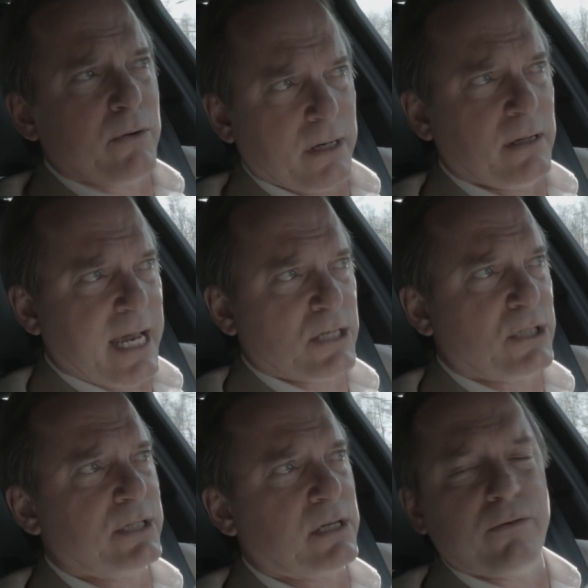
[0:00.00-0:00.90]
it'll
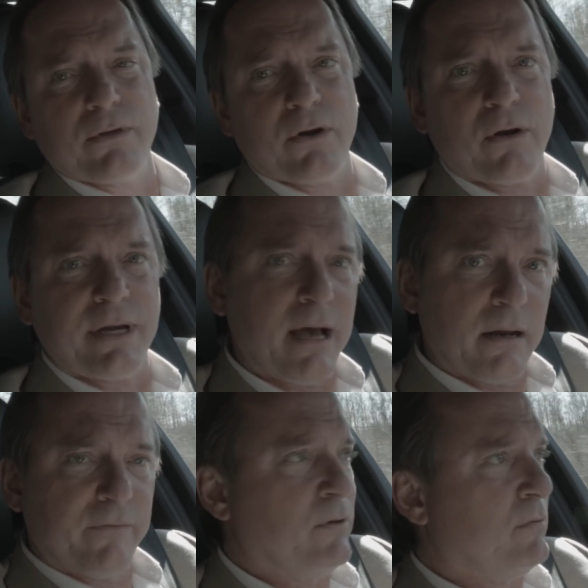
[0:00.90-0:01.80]
actually slow the car down
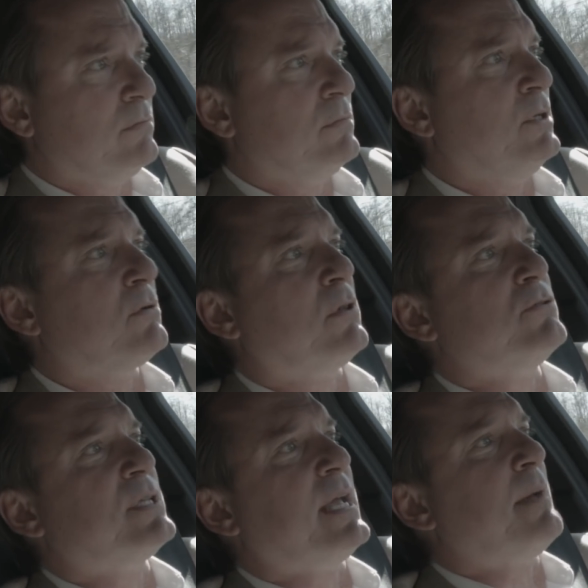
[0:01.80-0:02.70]
if you,
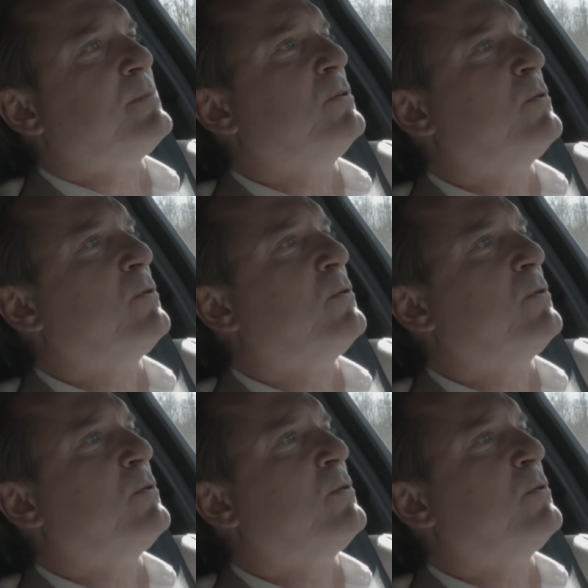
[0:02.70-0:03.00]
close the gap too